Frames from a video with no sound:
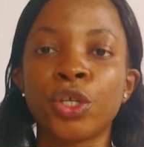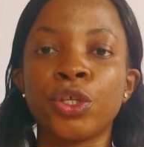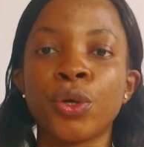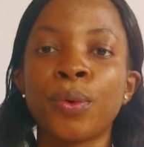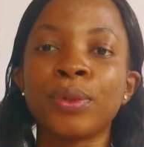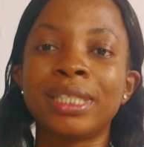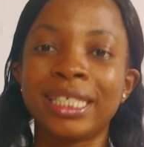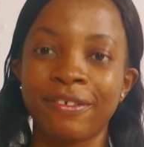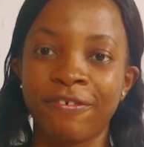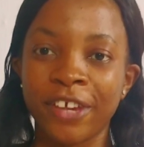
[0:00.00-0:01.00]
your
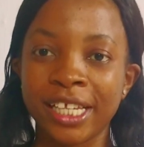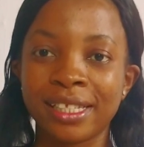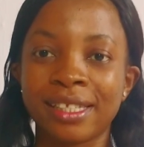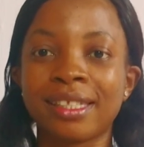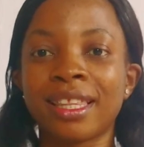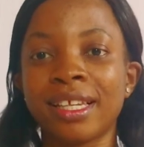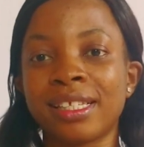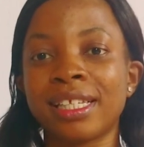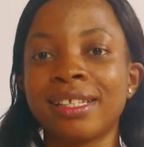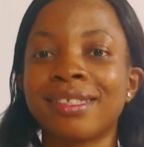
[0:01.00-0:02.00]
defense
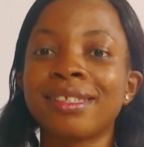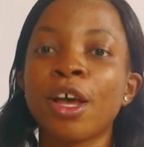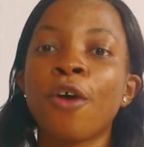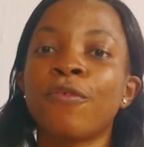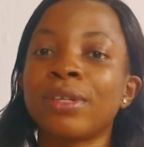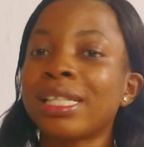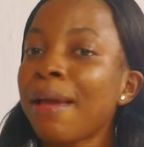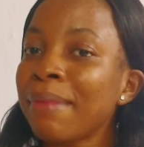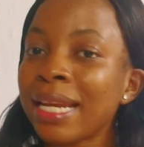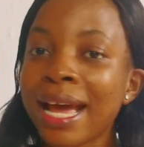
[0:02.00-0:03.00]
thesis for
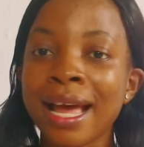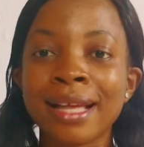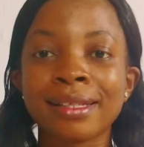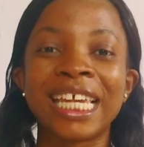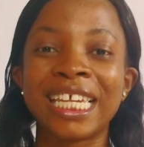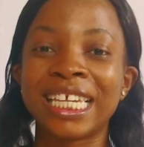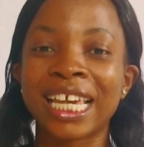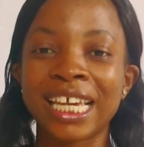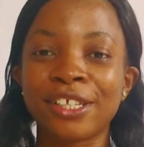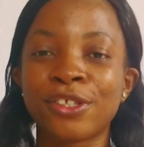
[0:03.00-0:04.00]
seminar. In
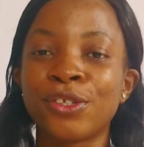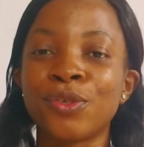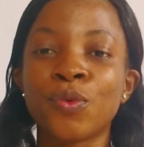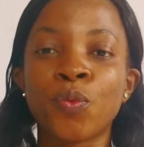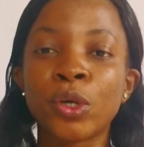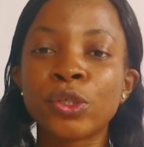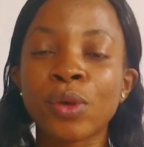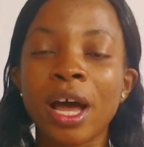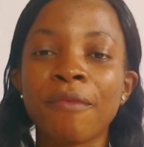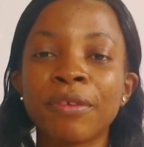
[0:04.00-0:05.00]
case you want
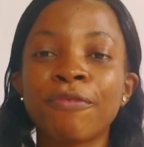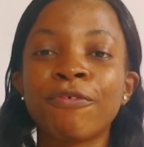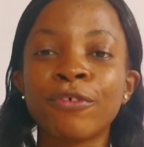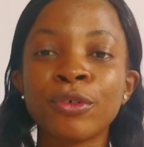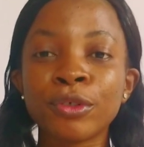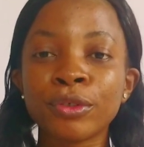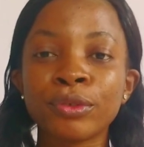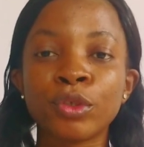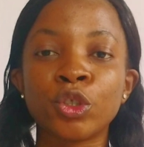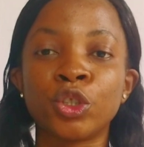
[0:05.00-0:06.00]
to have a
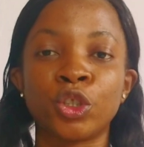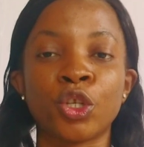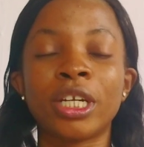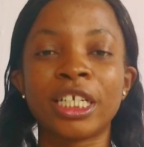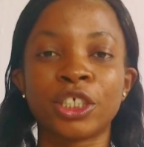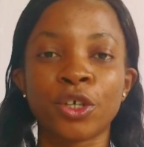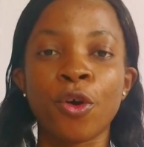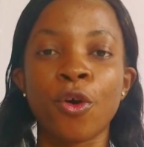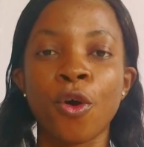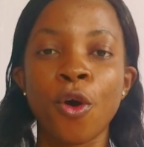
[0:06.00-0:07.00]
full knowledge
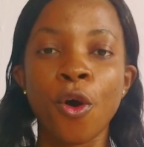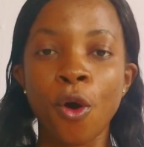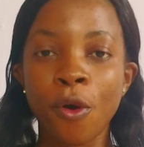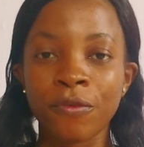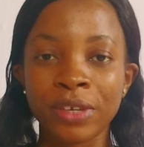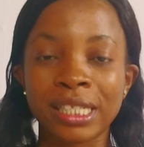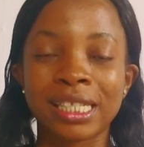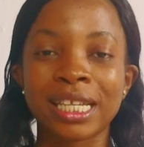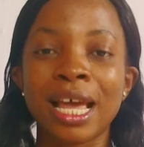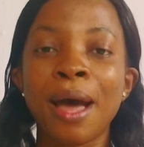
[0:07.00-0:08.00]
of it,
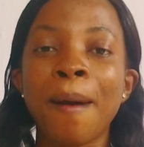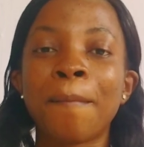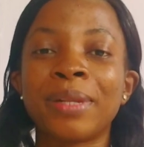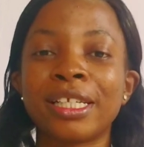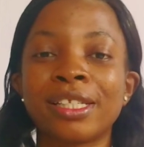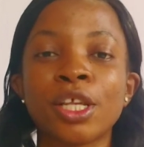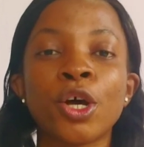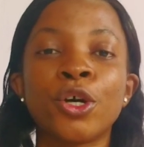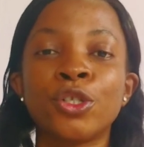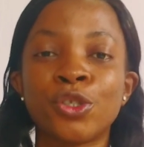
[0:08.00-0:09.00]
please
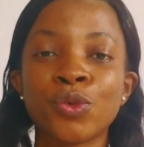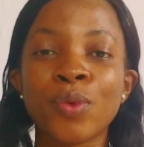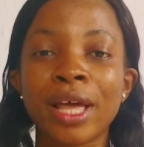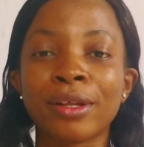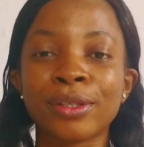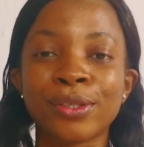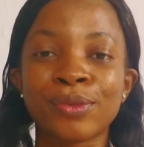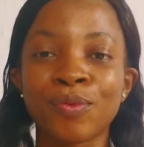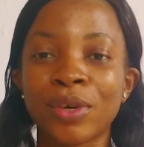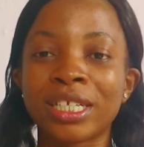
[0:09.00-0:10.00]
do well
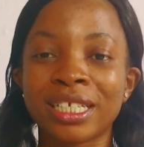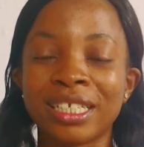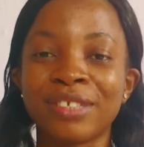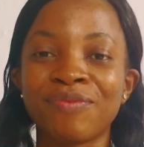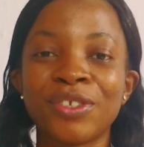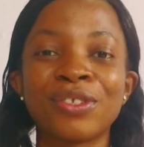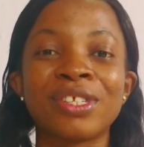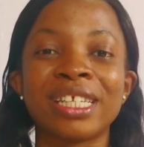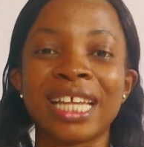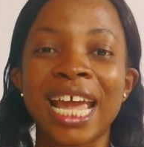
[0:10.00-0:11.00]
to watch this video
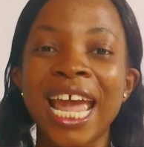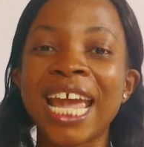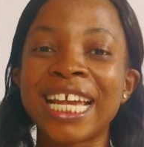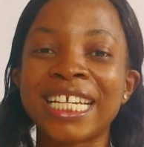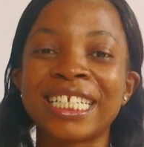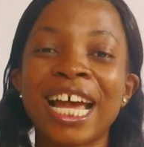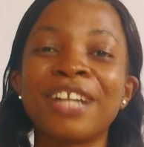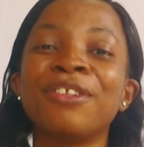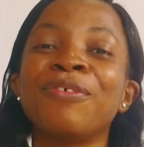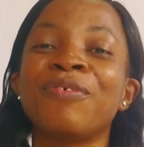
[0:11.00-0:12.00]
to the end
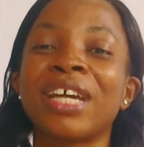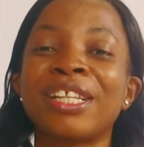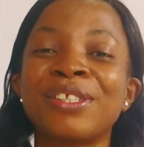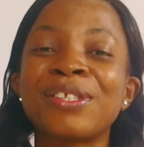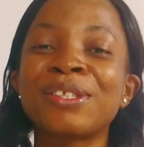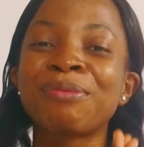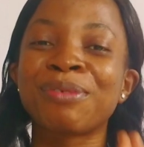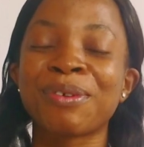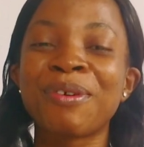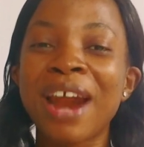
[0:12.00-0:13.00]
and don't forget to
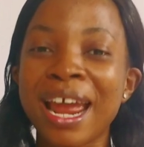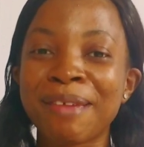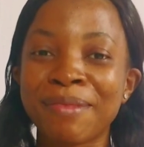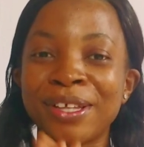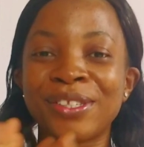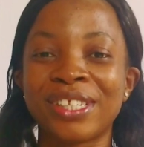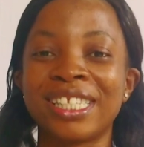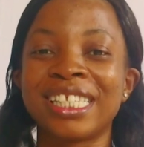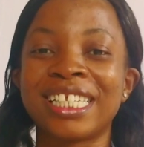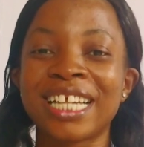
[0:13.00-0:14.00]
subscribe to
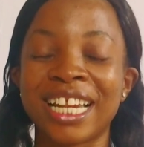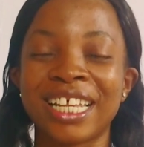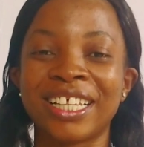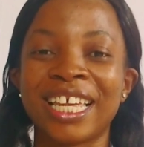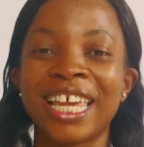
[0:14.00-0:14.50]
this channel.